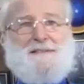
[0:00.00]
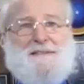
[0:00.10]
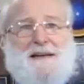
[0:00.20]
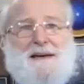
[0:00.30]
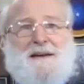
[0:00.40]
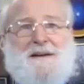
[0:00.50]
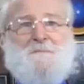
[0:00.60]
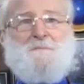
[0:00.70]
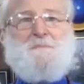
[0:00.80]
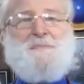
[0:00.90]
Day,
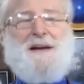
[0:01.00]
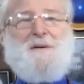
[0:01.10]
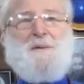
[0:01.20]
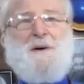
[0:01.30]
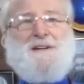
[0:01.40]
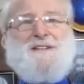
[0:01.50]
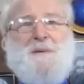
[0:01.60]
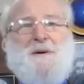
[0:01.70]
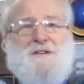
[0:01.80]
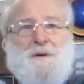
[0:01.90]
we want to
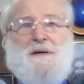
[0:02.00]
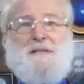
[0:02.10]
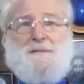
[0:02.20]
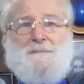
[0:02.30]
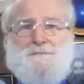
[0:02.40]
rejoice